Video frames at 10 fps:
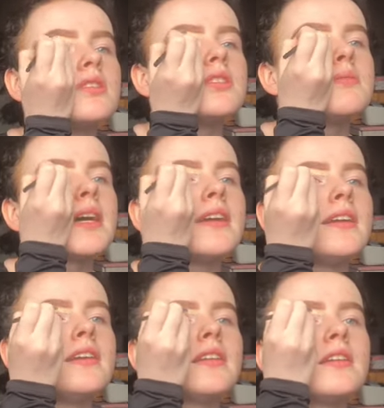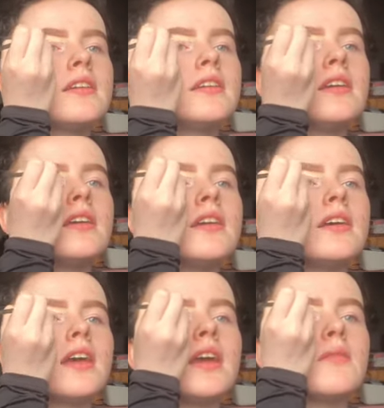to my liking,
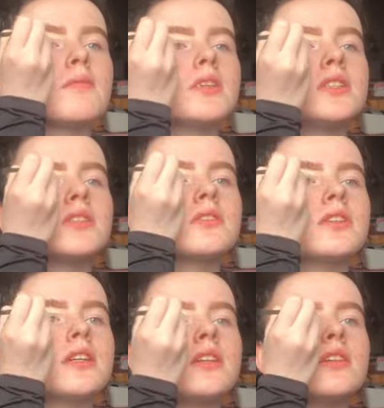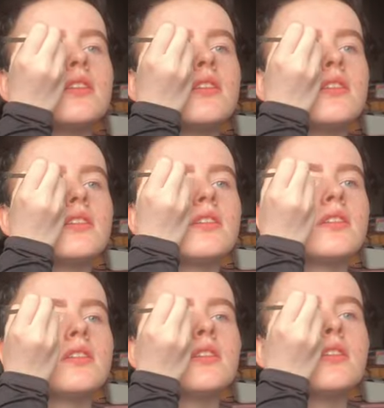we're just going to
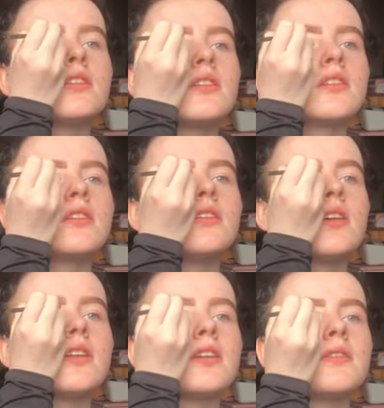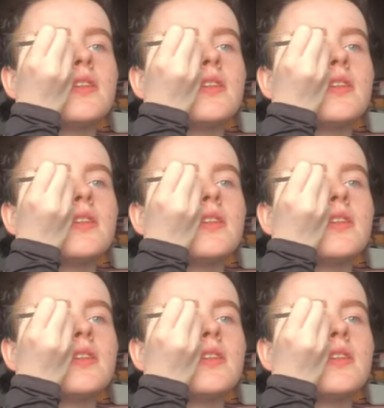go under with a